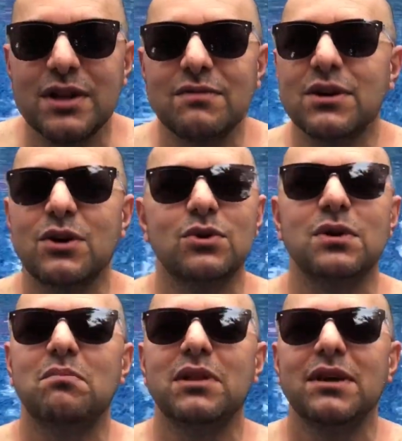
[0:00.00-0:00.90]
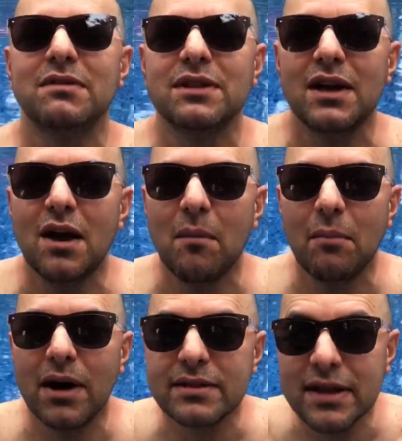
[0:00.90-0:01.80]
we couldn't believe it,
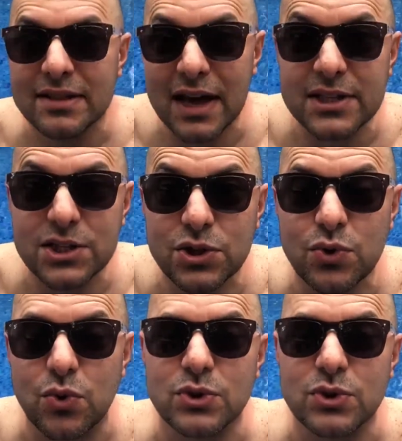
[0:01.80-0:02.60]
but that's true.